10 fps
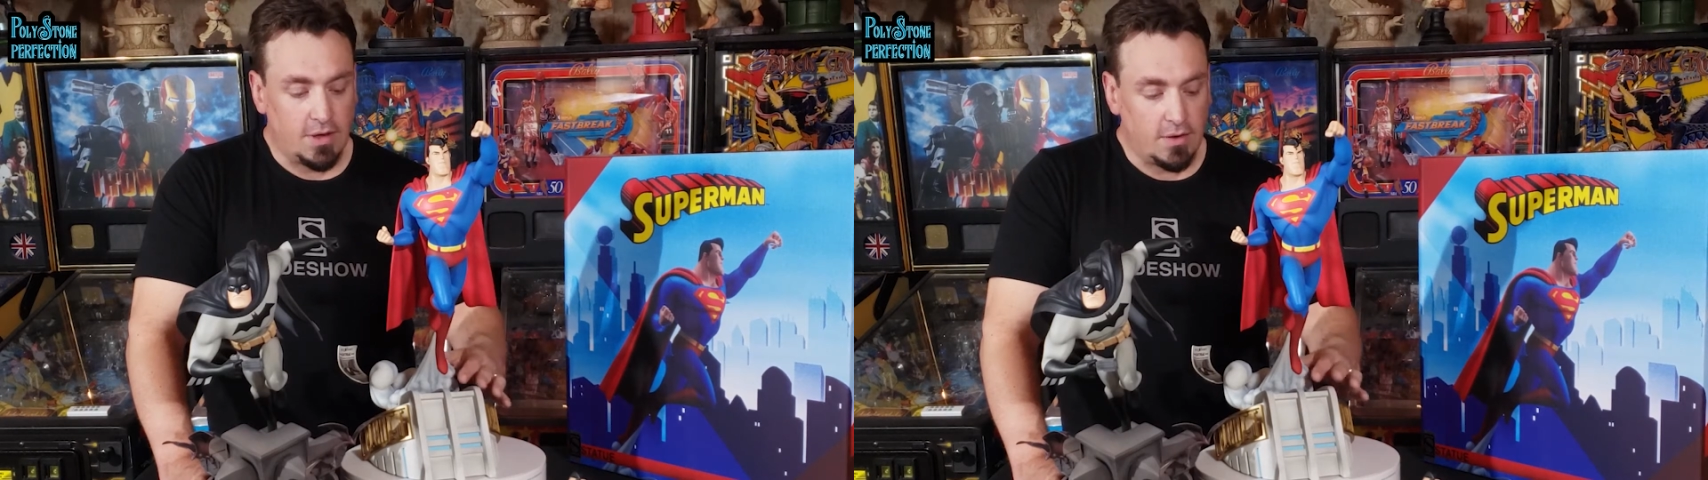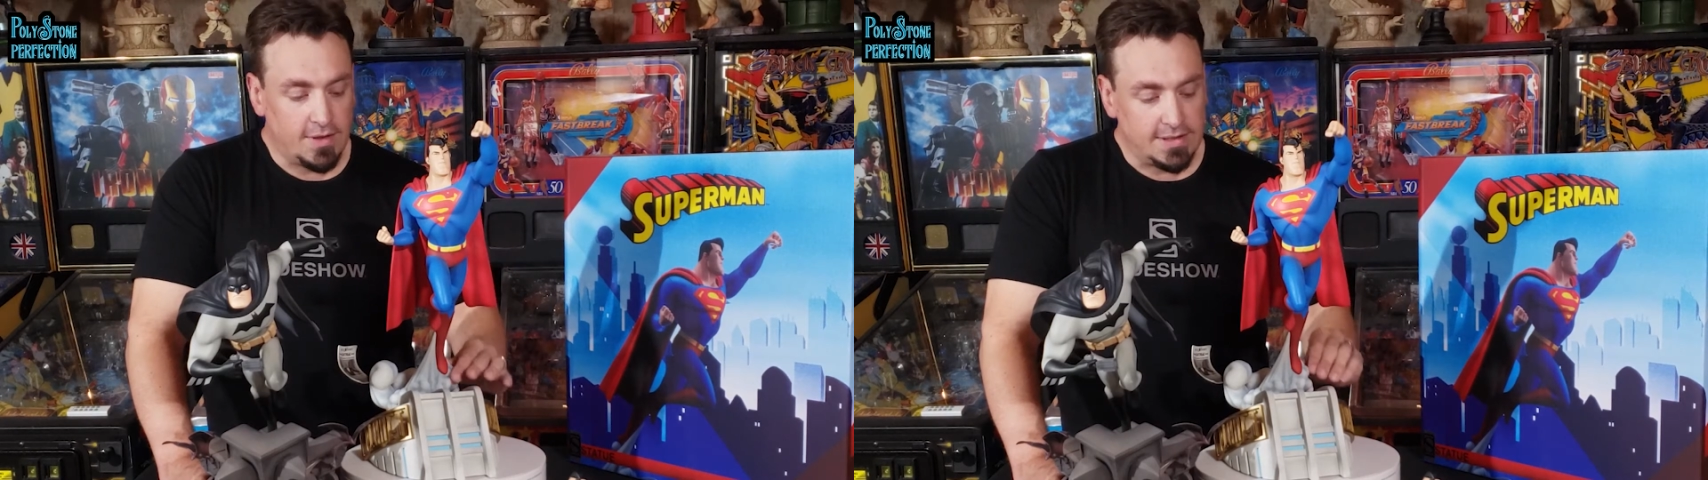
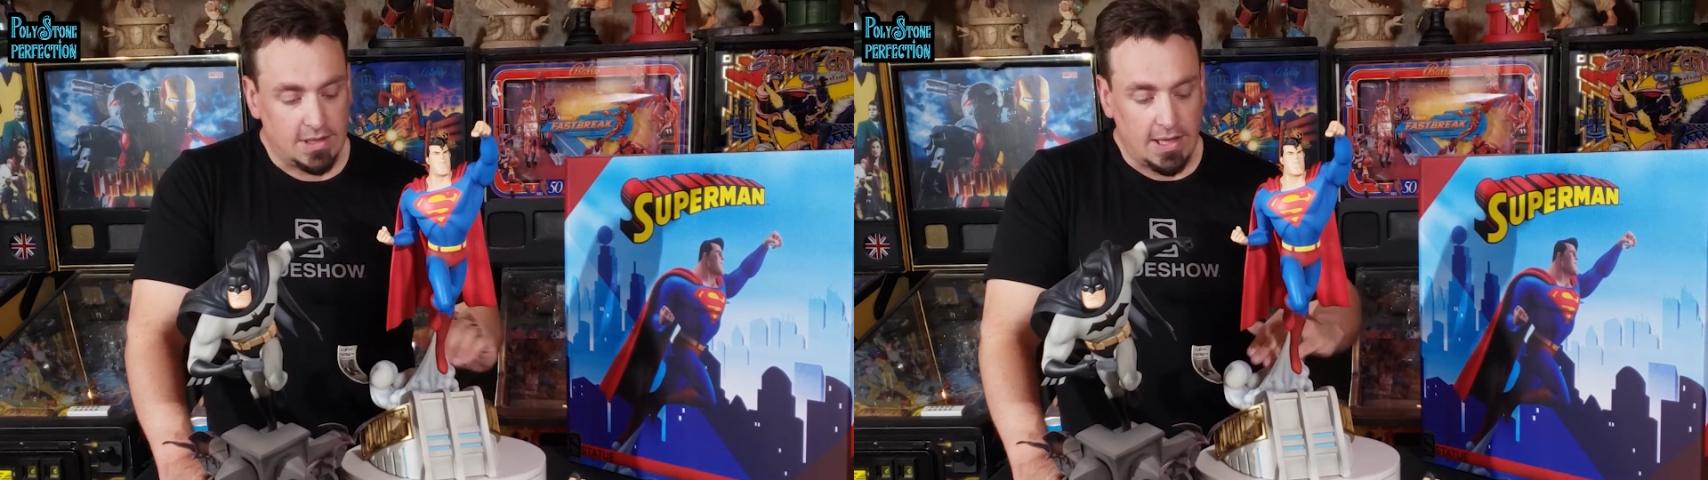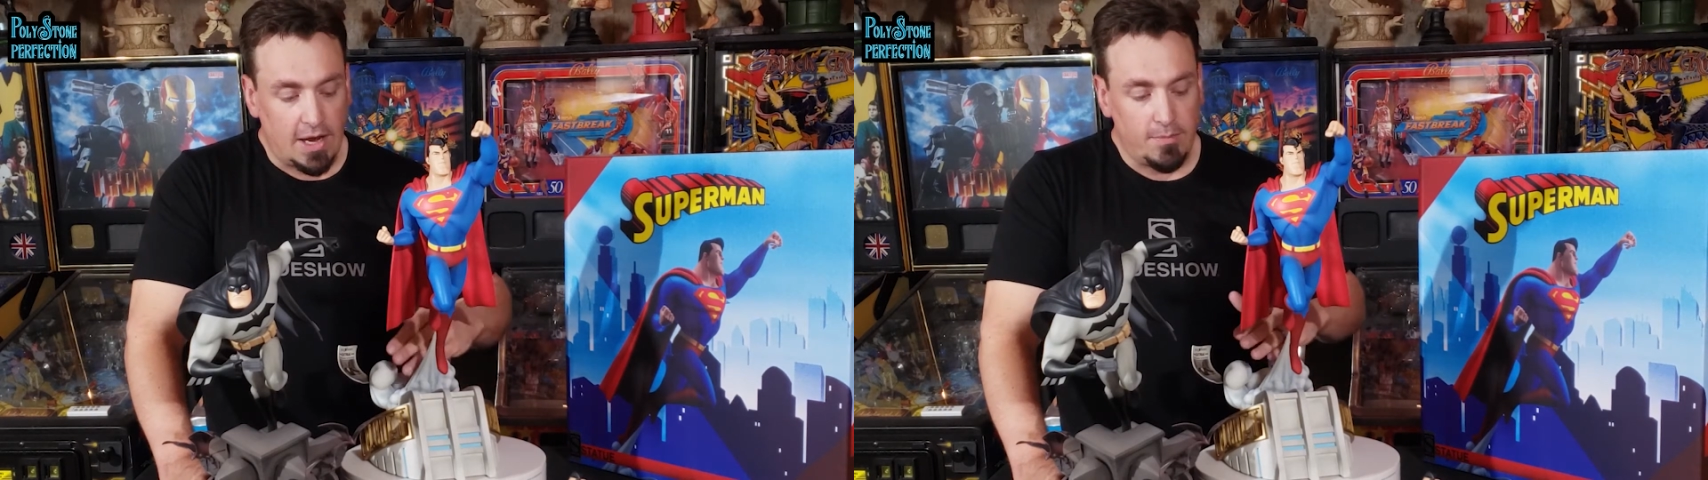are this
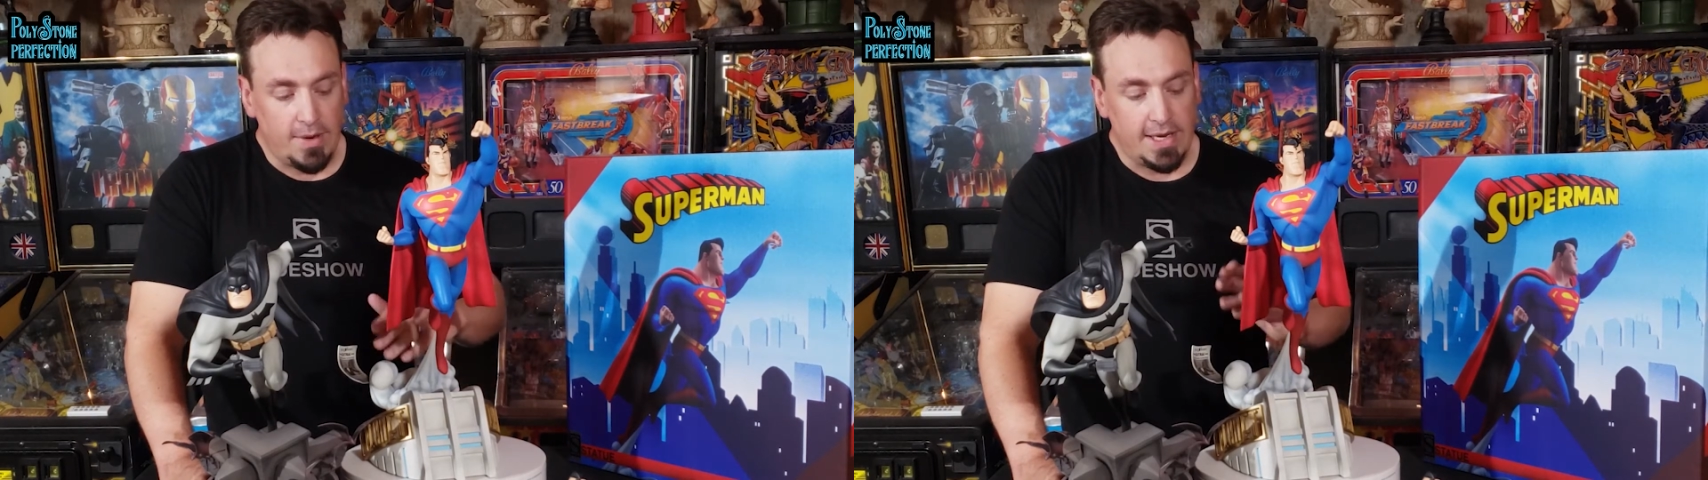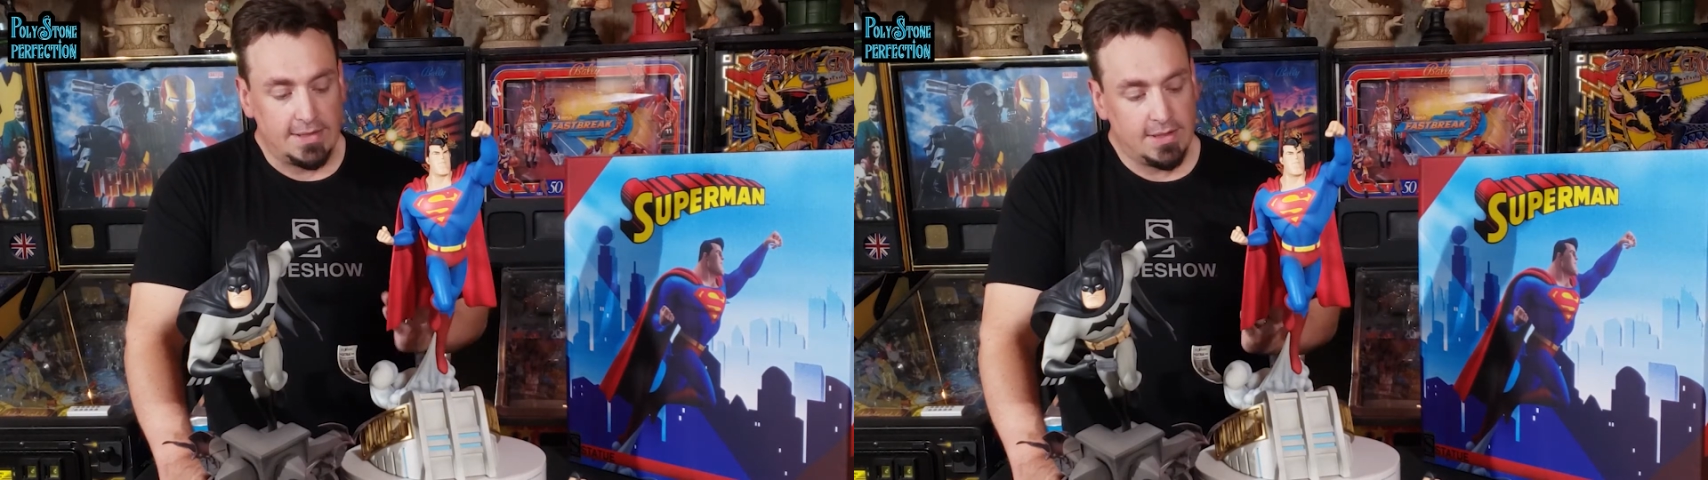cloud
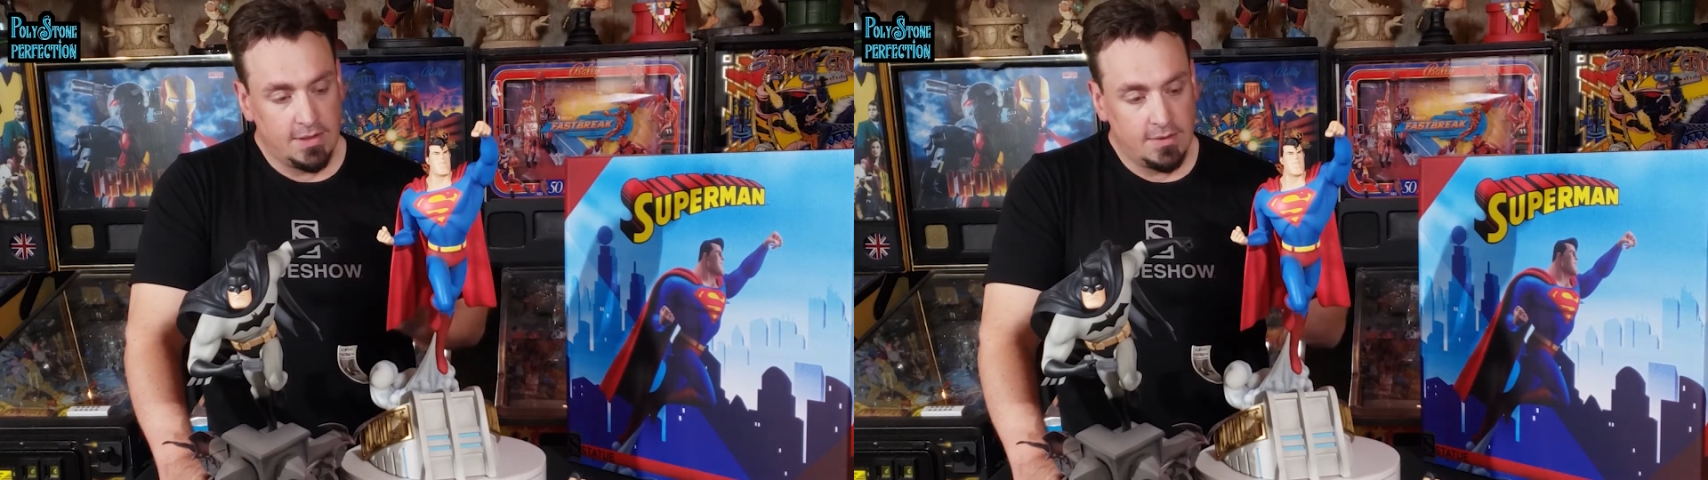base,